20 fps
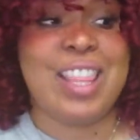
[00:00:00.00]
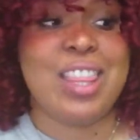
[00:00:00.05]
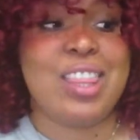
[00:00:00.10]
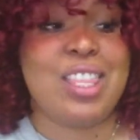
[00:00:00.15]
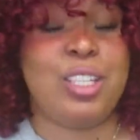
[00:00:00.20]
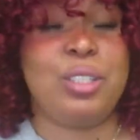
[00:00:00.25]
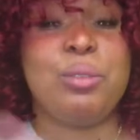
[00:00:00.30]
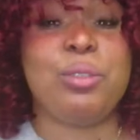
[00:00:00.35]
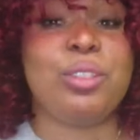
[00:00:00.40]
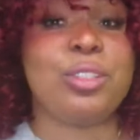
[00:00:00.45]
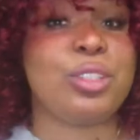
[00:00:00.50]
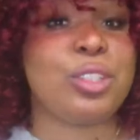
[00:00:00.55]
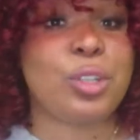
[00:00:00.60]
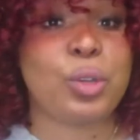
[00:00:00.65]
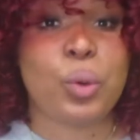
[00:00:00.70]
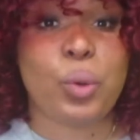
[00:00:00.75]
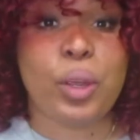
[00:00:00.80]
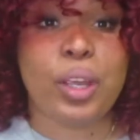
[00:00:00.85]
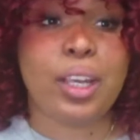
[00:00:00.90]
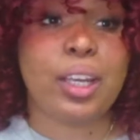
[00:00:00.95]
This was just a
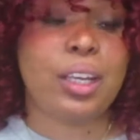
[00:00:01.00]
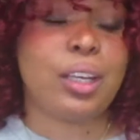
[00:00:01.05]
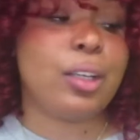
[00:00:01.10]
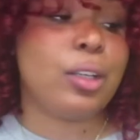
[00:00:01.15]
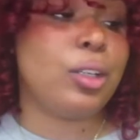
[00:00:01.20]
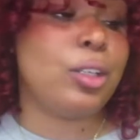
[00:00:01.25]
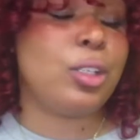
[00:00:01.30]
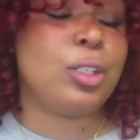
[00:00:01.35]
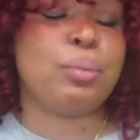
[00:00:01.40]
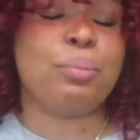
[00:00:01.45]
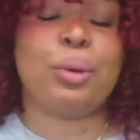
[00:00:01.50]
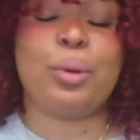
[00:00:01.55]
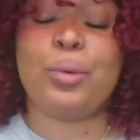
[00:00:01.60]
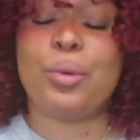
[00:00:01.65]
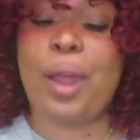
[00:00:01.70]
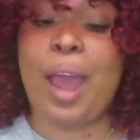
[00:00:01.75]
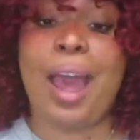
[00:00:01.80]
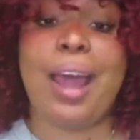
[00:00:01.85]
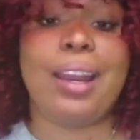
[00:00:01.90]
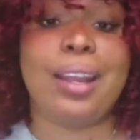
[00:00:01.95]
quick,
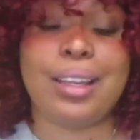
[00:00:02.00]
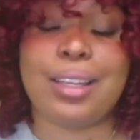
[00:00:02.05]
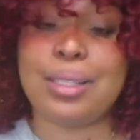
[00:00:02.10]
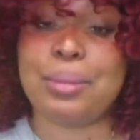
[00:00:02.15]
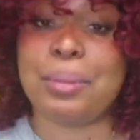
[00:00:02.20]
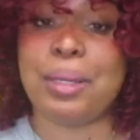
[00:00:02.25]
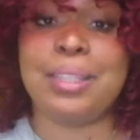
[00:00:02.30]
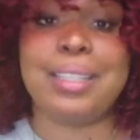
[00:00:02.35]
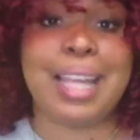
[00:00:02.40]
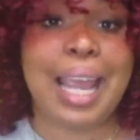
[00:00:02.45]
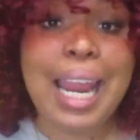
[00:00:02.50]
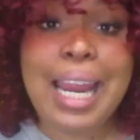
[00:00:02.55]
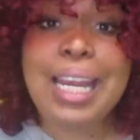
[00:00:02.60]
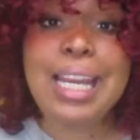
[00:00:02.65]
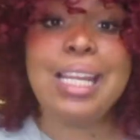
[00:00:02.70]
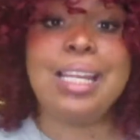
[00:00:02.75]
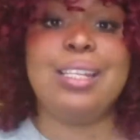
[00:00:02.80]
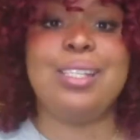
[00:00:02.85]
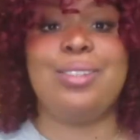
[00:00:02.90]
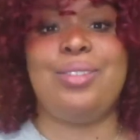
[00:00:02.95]
sporadic,
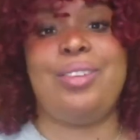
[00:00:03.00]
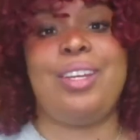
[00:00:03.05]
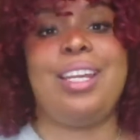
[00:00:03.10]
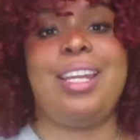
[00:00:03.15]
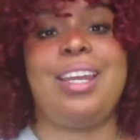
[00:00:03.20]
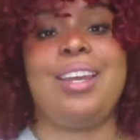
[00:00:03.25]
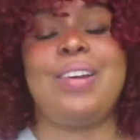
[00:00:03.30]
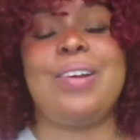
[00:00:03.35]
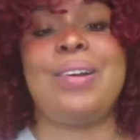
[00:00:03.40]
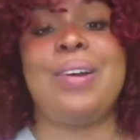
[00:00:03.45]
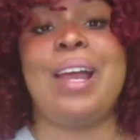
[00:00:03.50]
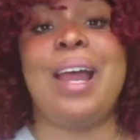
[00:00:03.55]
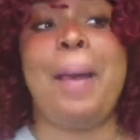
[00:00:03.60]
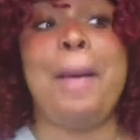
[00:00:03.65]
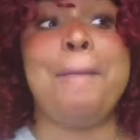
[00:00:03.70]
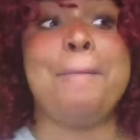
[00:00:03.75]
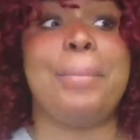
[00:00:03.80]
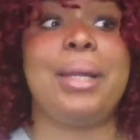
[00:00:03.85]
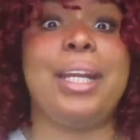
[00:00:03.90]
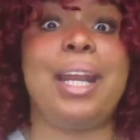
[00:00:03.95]
spontaneous video,
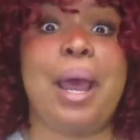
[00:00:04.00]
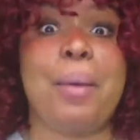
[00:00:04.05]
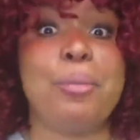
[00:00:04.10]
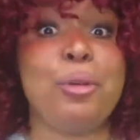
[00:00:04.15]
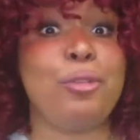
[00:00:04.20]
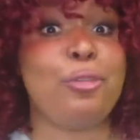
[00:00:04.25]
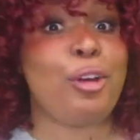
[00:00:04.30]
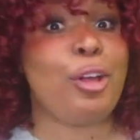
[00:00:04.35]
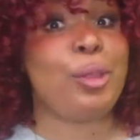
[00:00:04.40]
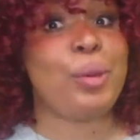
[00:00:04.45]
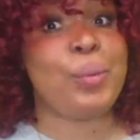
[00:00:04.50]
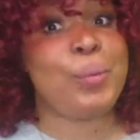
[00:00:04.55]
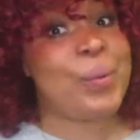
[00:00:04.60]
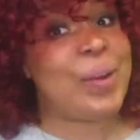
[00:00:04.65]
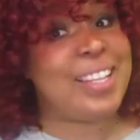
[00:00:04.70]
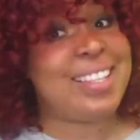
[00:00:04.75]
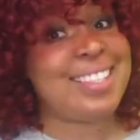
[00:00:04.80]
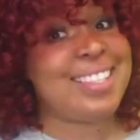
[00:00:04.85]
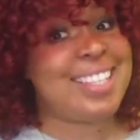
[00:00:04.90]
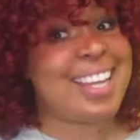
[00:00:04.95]
but it happened to fall on
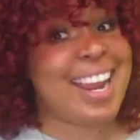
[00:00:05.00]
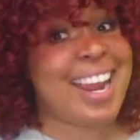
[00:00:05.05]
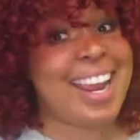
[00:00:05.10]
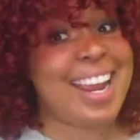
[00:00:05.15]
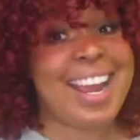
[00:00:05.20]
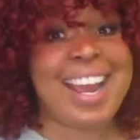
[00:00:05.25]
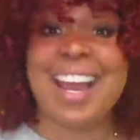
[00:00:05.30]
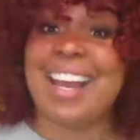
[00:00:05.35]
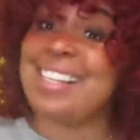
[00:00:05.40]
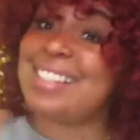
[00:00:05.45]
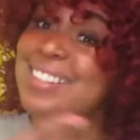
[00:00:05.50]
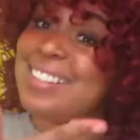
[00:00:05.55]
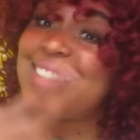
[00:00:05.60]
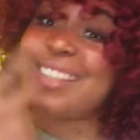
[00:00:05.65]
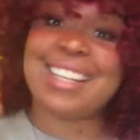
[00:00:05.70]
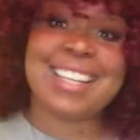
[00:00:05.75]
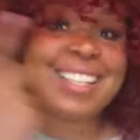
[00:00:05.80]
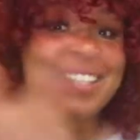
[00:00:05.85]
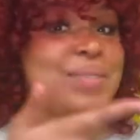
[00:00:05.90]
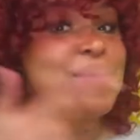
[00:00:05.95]
Wednesday, so it's
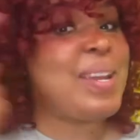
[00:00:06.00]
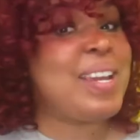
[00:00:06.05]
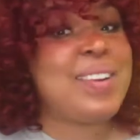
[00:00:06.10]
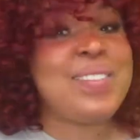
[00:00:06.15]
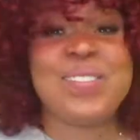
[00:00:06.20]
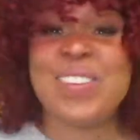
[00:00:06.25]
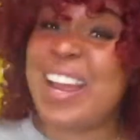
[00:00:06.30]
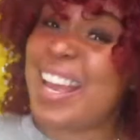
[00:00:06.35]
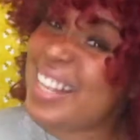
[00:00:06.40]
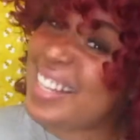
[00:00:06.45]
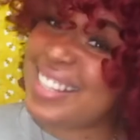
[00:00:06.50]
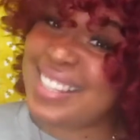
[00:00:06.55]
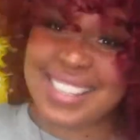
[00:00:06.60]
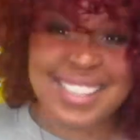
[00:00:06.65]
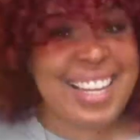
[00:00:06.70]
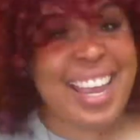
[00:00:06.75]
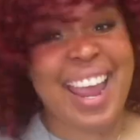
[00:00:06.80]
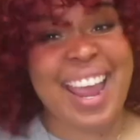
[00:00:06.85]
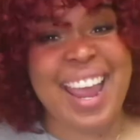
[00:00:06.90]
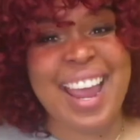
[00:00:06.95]
like it's Wig
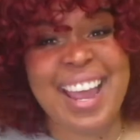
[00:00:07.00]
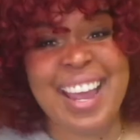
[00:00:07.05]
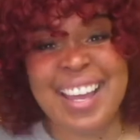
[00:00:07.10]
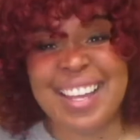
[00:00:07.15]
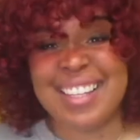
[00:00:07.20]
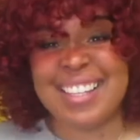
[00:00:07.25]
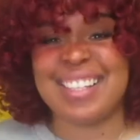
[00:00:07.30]
Wednesday.